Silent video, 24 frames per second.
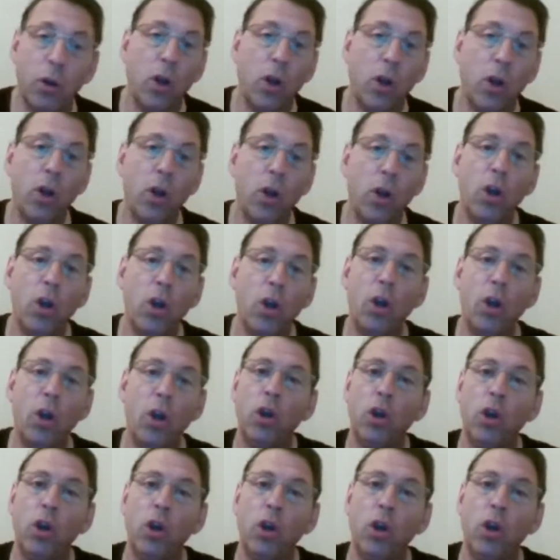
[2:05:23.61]
You just
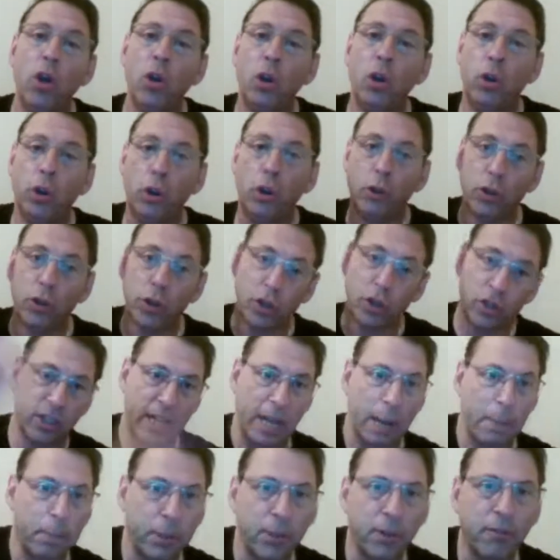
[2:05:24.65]
step on the fucking
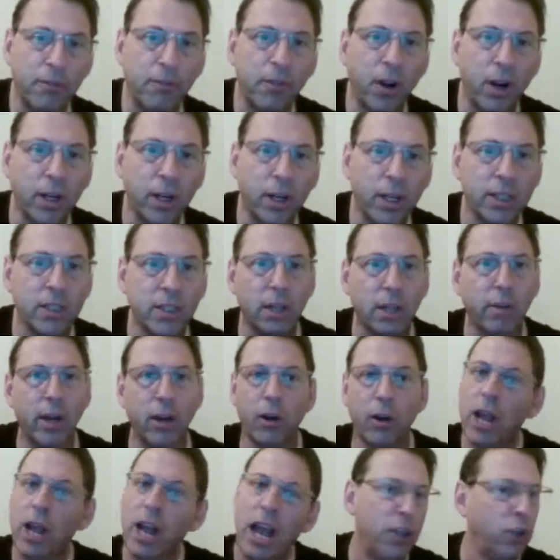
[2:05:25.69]
accelerator and
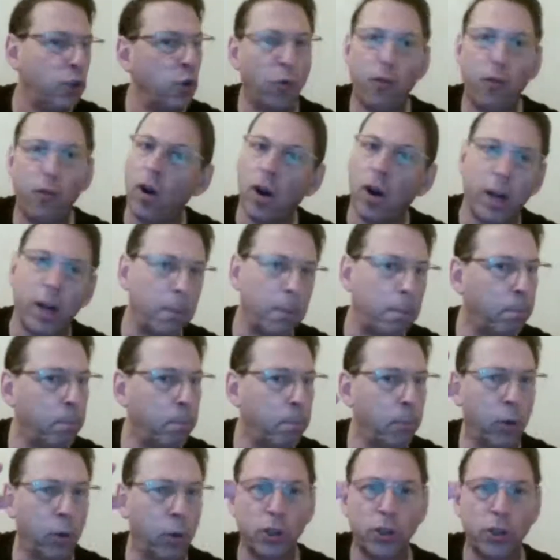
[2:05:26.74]
you fucking
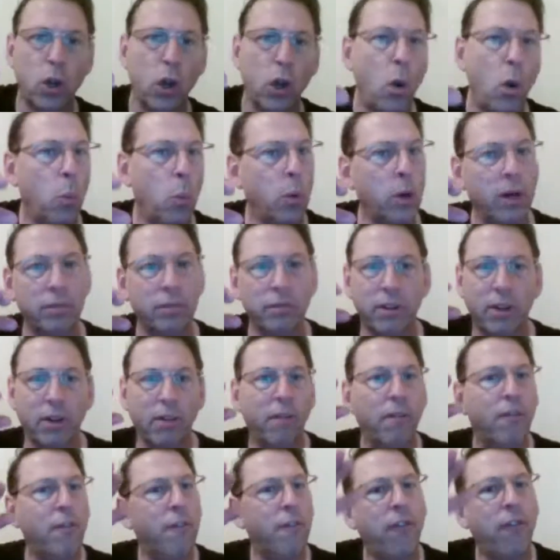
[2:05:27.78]
push whatever the
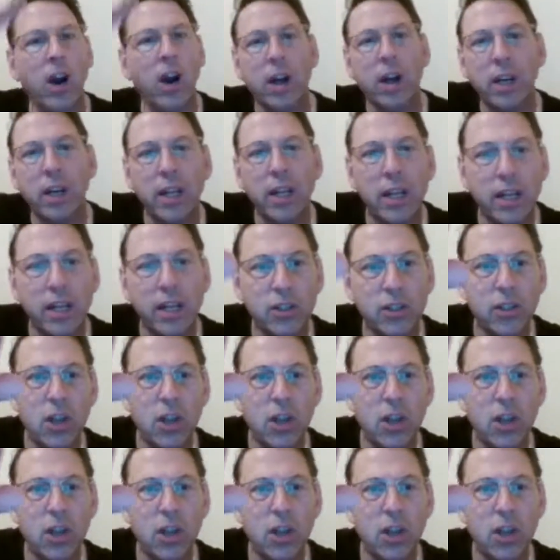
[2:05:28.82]
fuck it is